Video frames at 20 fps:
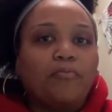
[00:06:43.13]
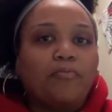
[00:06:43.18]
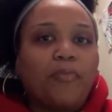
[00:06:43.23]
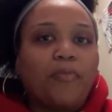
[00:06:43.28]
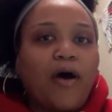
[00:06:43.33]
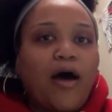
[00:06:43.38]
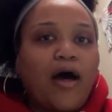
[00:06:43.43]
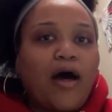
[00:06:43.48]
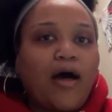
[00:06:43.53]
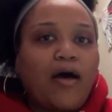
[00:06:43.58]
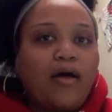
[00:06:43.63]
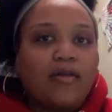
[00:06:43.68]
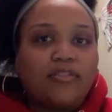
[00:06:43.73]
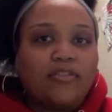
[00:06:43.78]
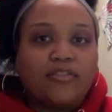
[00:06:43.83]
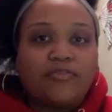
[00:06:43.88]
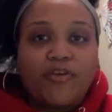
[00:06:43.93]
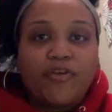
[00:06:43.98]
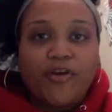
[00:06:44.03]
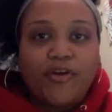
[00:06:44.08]
I
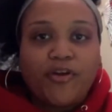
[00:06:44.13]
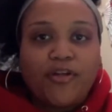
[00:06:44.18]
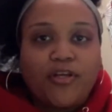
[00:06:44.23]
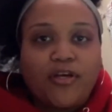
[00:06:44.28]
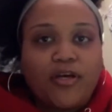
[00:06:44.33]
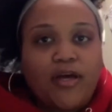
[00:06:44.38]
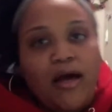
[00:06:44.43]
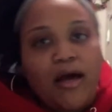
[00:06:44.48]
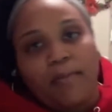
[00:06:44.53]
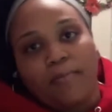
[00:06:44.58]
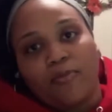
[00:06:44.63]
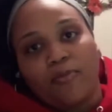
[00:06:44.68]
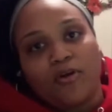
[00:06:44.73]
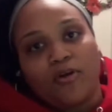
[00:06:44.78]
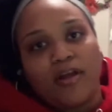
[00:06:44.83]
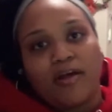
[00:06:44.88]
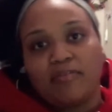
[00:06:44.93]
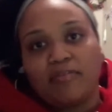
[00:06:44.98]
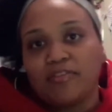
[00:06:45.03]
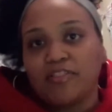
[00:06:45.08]
just figured, look, I'm gonna
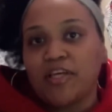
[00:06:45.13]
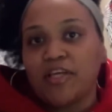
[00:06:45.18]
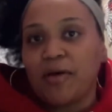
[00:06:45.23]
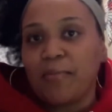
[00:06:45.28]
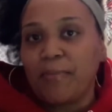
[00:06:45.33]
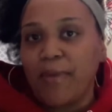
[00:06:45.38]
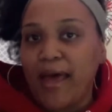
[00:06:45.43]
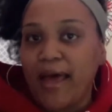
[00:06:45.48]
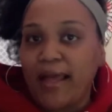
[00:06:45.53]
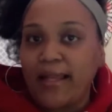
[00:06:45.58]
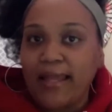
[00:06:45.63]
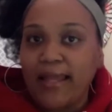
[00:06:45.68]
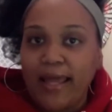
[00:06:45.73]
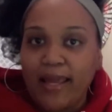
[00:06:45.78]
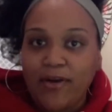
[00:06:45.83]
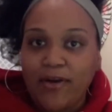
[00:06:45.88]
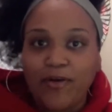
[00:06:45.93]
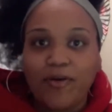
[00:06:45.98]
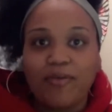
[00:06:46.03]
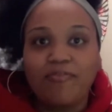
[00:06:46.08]
have to just come back
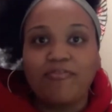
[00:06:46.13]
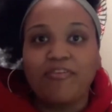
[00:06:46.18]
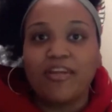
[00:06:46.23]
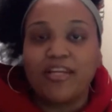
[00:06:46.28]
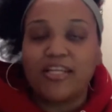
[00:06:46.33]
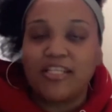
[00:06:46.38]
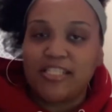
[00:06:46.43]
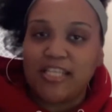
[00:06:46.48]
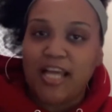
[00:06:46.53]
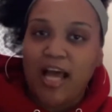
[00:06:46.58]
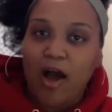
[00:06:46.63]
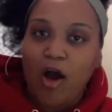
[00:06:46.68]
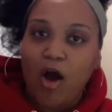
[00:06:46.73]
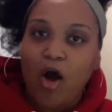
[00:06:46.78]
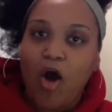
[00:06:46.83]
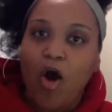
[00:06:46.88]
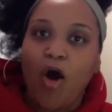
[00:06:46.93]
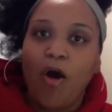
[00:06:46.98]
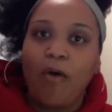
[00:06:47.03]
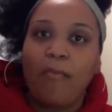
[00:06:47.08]
later and finish out
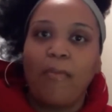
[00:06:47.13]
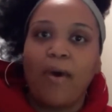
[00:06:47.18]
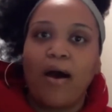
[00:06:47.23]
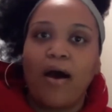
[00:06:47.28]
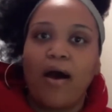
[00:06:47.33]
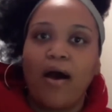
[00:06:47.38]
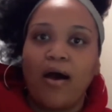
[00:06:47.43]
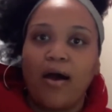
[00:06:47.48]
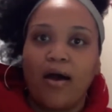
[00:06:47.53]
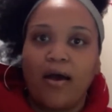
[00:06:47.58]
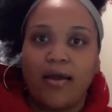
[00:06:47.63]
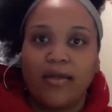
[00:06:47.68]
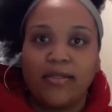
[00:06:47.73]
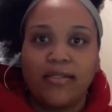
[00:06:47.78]
on my